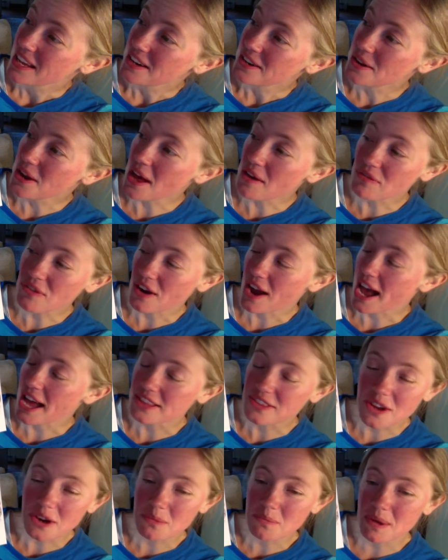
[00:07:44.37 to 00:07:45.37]
Never
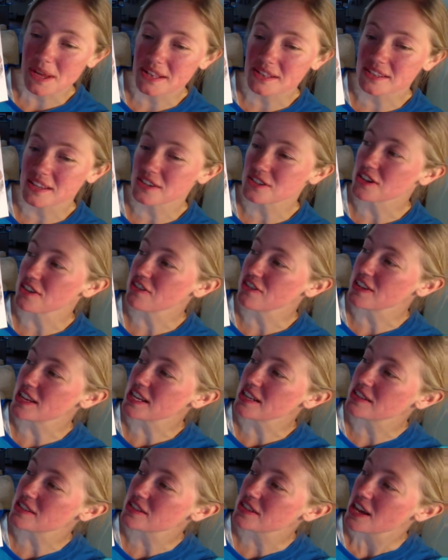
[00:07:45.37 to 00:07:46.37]
had there been such a
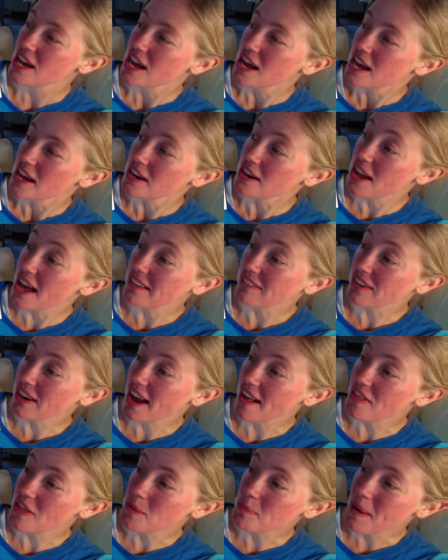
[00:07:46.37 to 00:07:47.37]
feast. Never
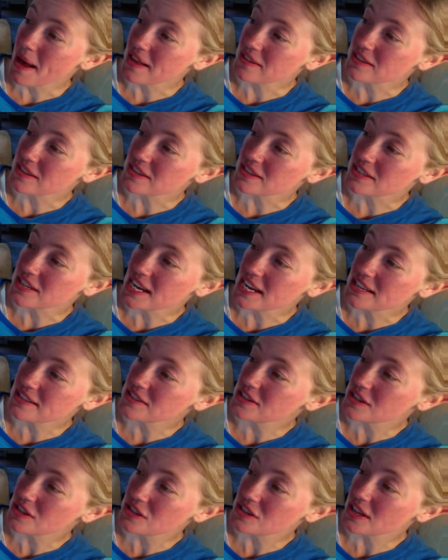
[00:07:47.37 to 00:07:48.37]
had the peasants
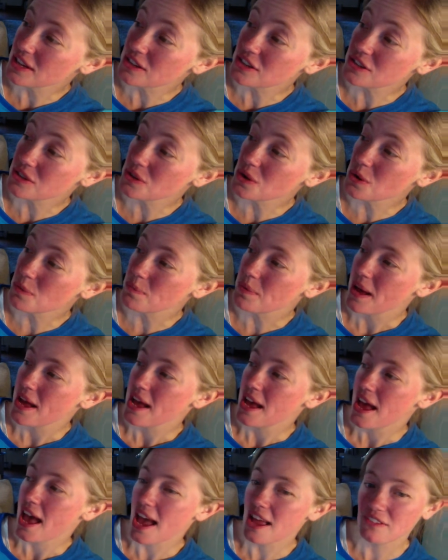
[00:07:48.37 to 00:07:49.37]
tasted such soup
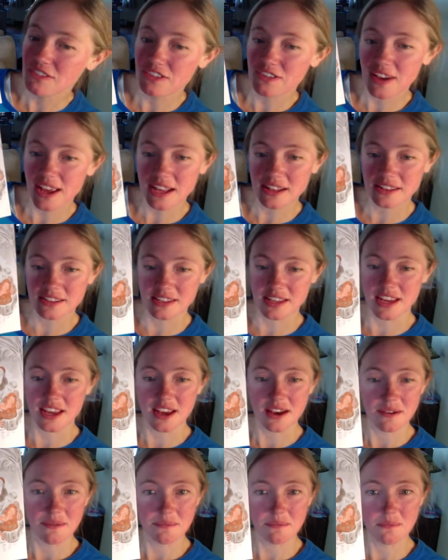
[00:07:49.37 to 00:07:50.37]
and
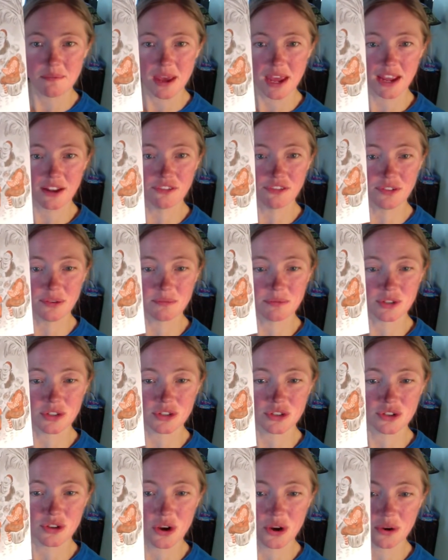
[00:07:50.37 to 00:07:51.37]
fancy made from
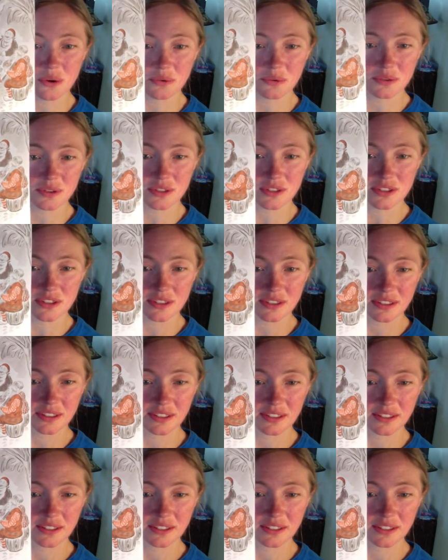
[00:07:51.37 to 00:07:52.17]
stones.